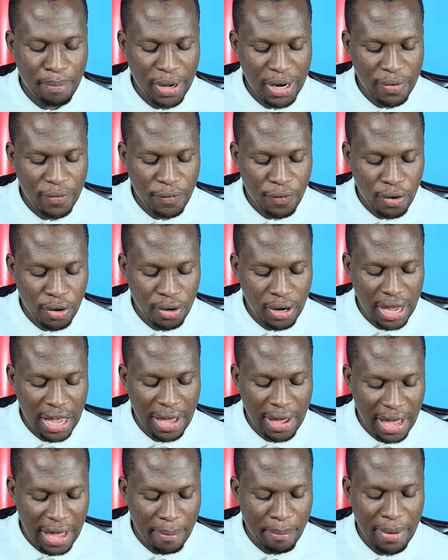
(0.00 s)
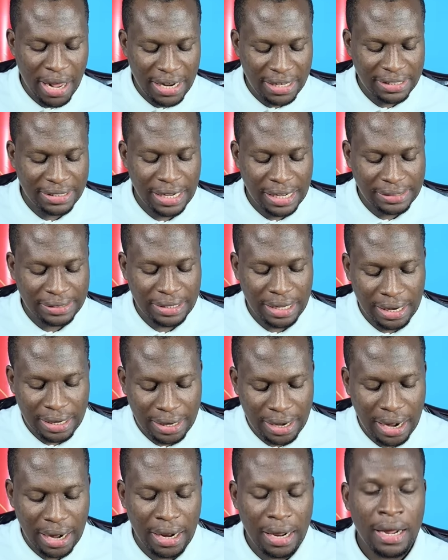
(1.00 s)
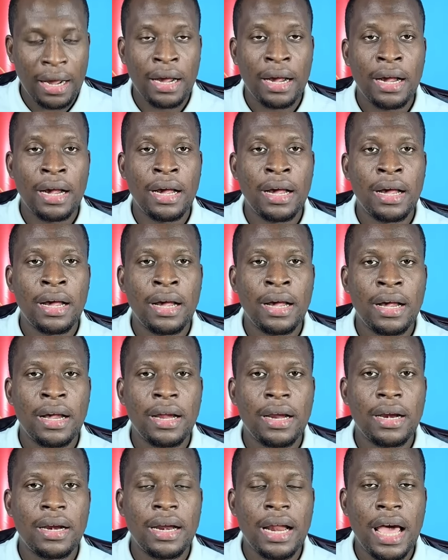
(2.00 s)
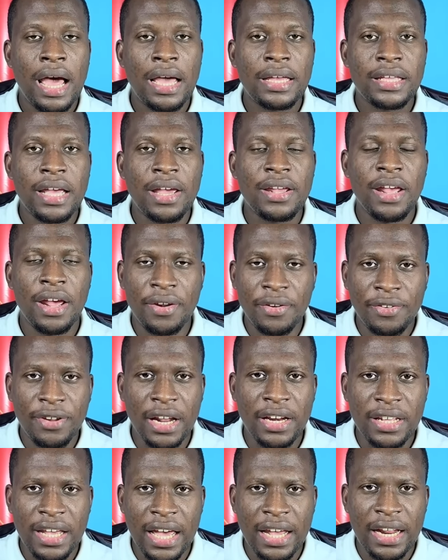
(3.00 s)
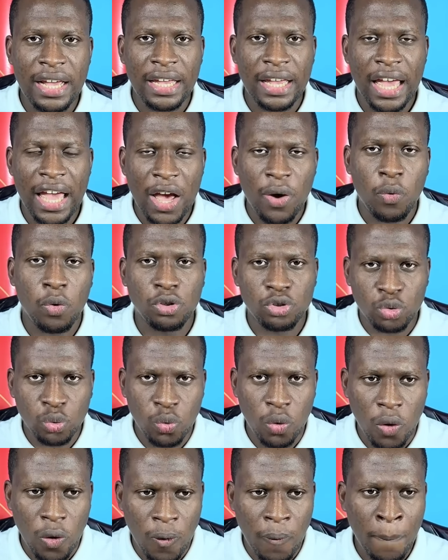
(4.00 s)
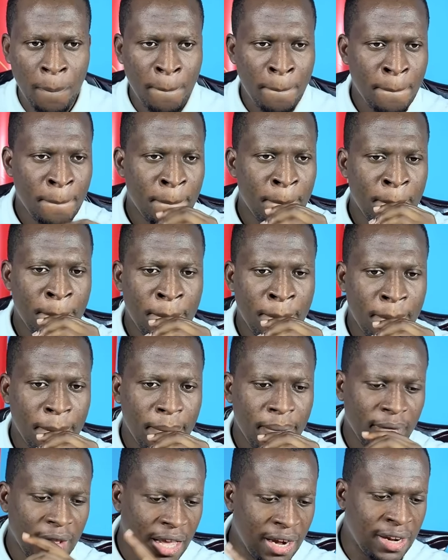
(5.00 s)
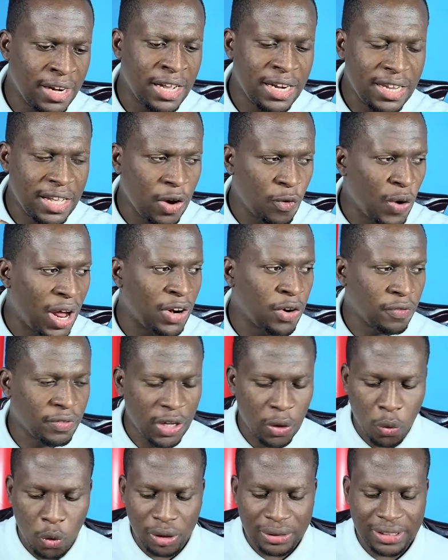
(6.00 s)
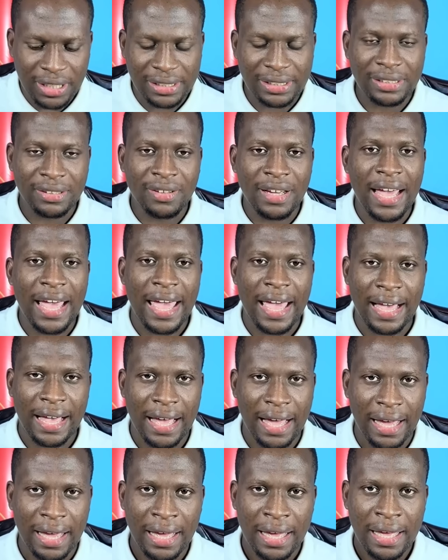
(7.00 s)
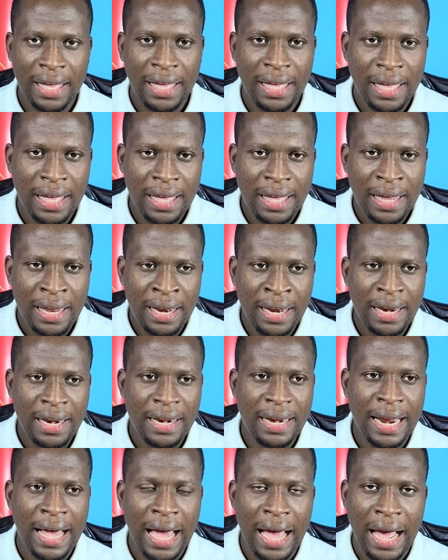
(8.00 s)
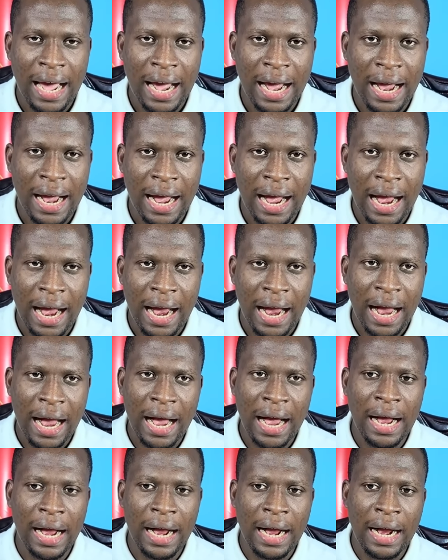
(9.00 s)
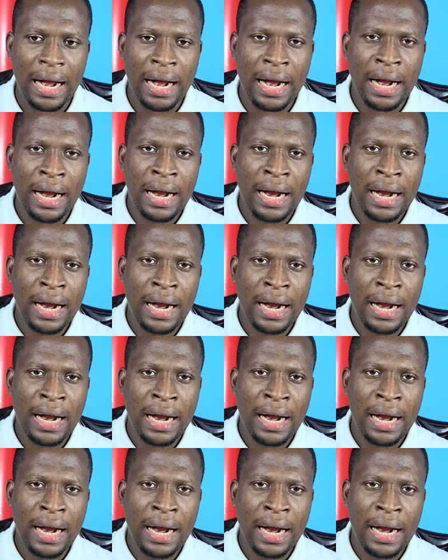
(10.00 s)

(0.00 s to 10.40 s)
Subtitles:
Penny for no and man a chance kakra. Na you shed the heading air cost war. And then they are one of the quarters no air. Na